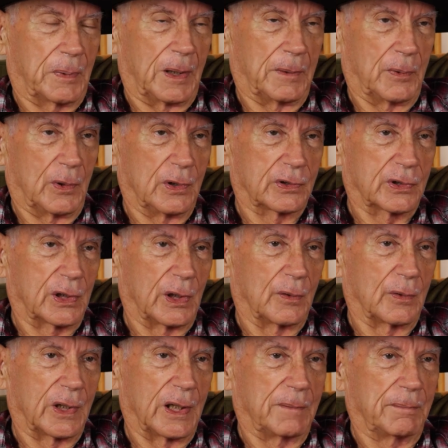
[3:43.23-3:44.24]
People used to
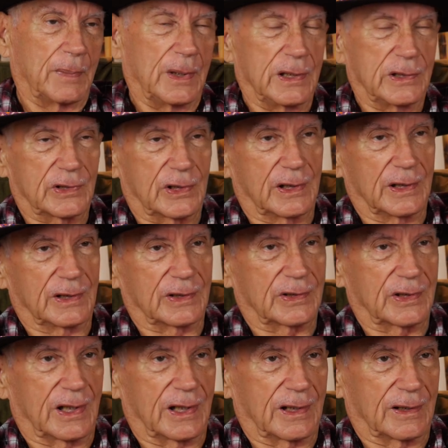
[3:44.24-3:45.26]
go get beech
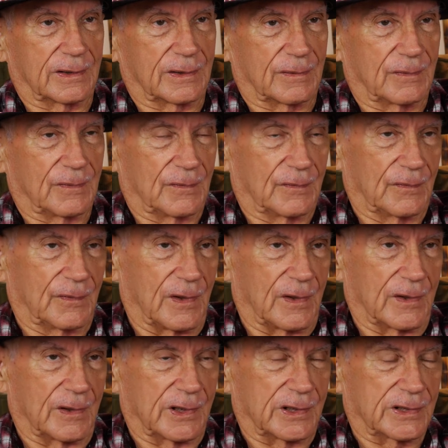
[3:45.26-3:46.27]
nuts out of the
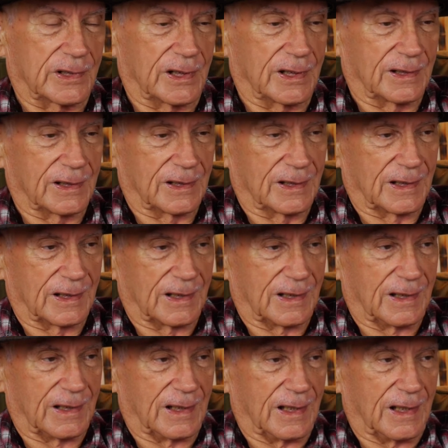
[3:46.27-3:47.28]
forest.
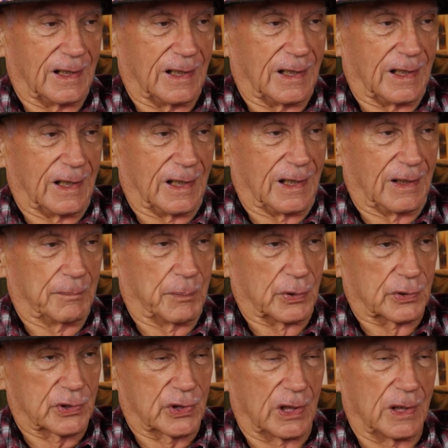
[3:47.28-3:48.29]

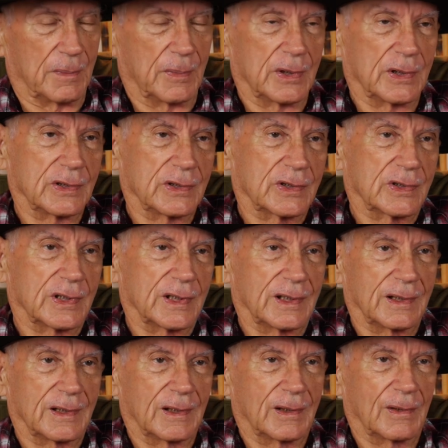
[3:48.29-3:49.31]
Persimmons,
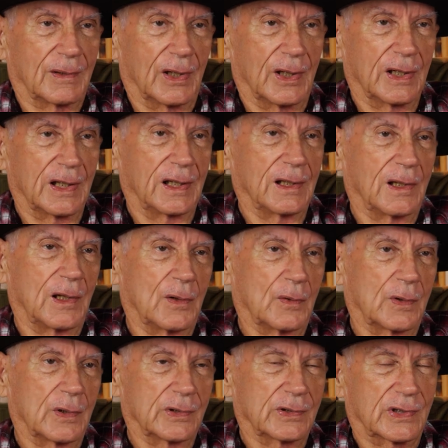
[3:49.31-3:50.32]
honey
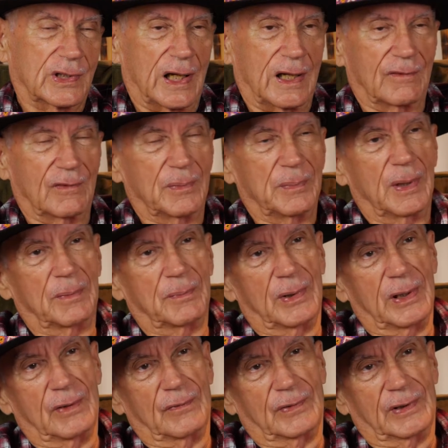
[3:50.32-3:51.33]
locusts, I
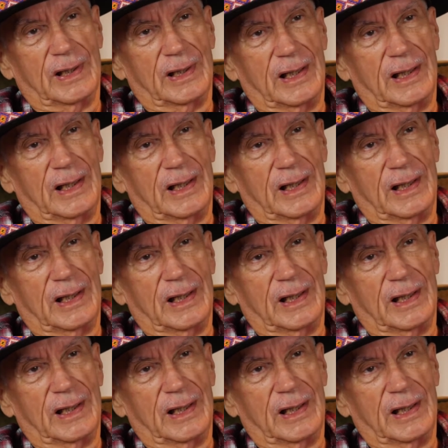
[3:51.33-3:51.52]
remember everything.